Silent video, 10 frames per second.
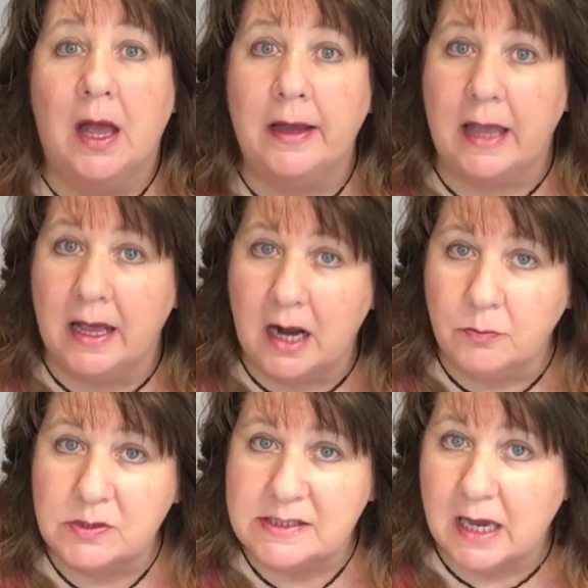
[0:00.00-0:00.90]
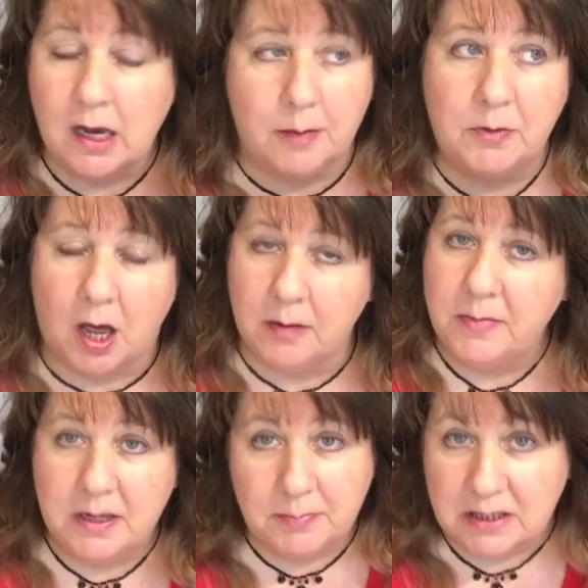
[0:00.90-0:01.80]
Again, I will say I'm not a
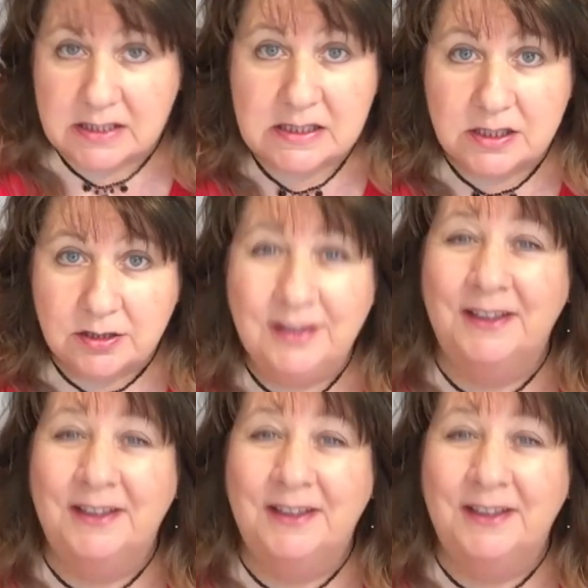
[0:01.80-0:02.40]
minimalist.